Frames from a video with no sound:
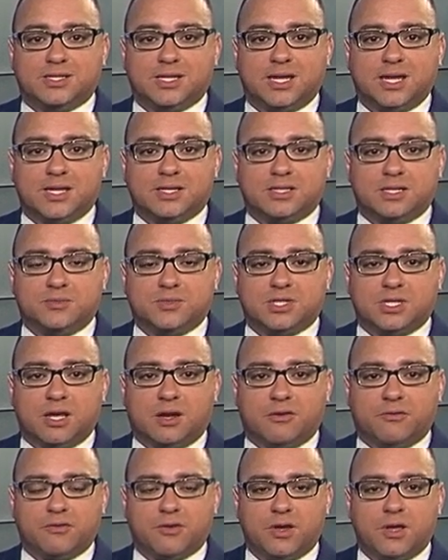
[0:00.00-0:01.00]
against
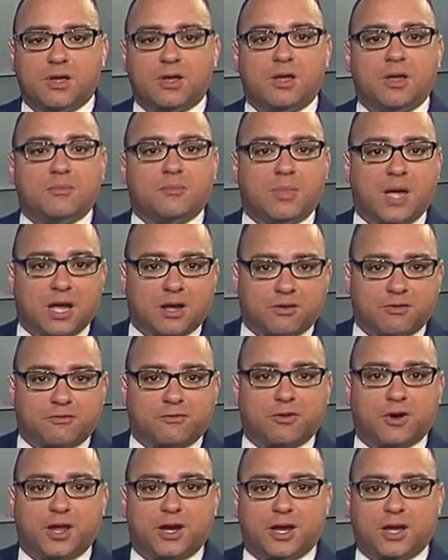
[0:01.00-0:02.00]
himself back on
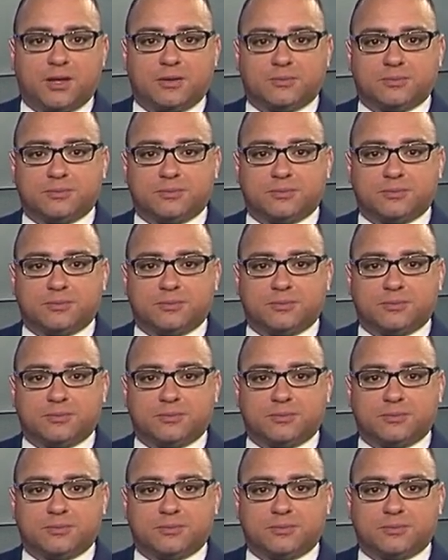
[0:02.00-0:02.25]
Friday.